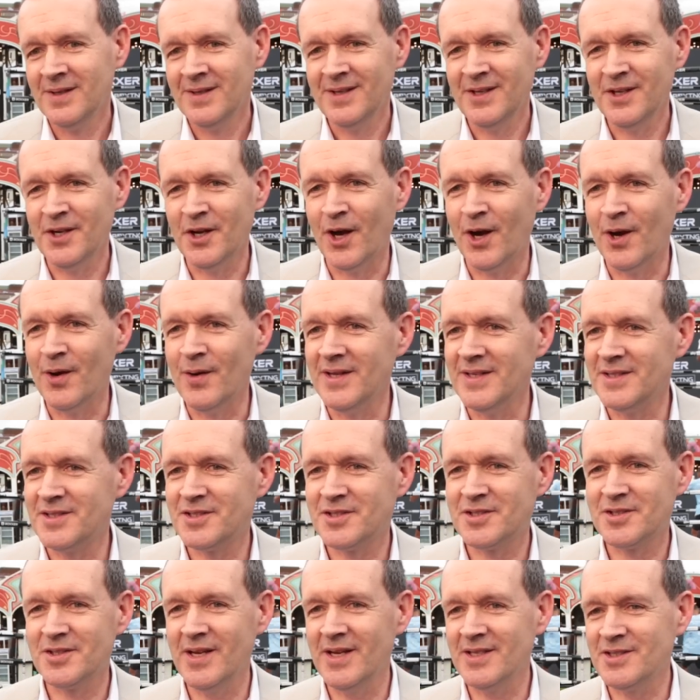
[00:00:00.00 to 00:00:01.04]
you know,
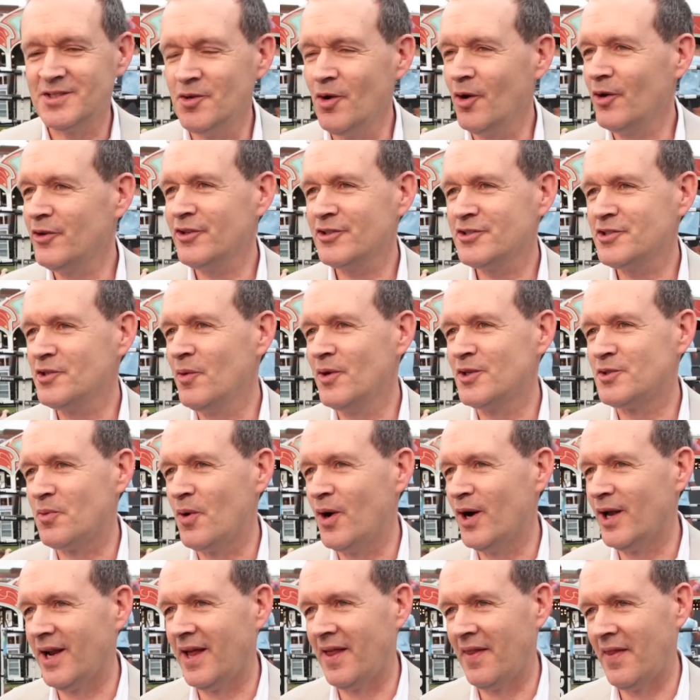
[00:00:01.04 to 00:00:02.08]
it's it's not doesn't always
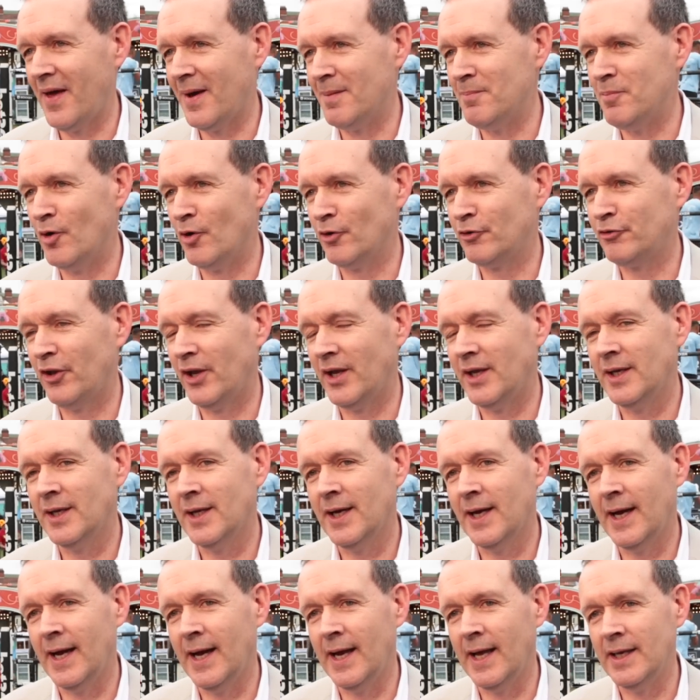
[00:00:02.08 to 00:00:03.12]
work like that boxing,
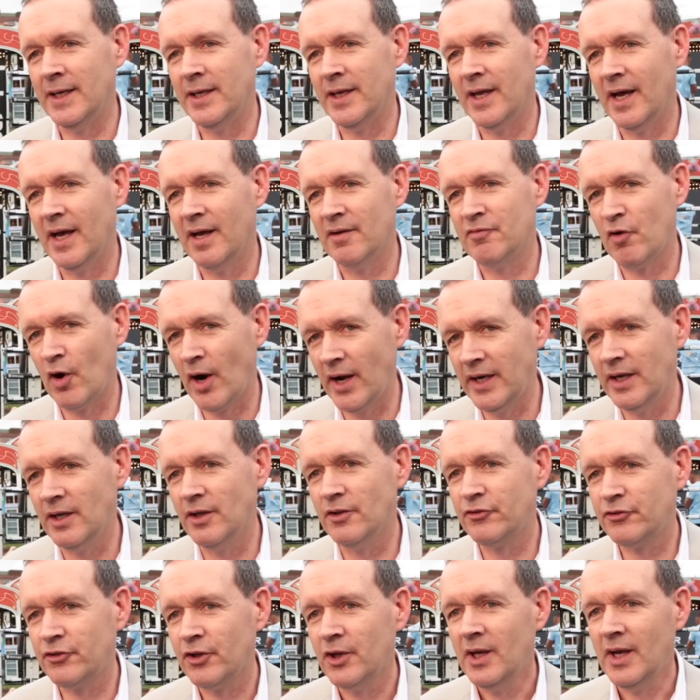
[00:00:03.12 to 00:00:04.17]
and uh,
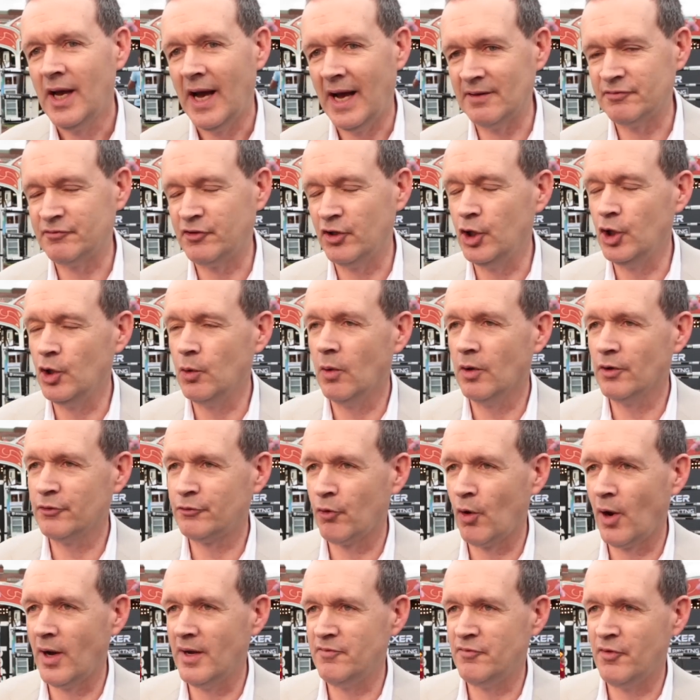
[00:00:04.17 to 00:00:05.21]
fighters have to do
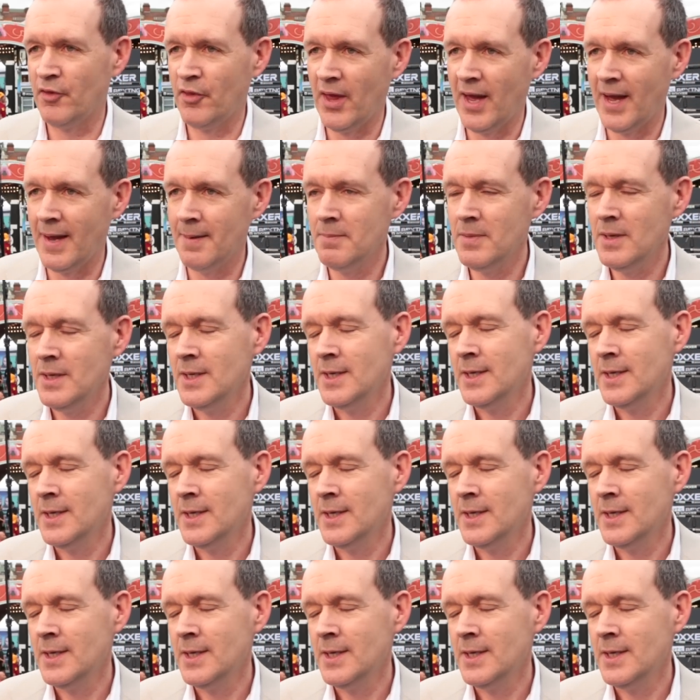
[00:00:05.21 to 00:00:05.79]
what's right for them.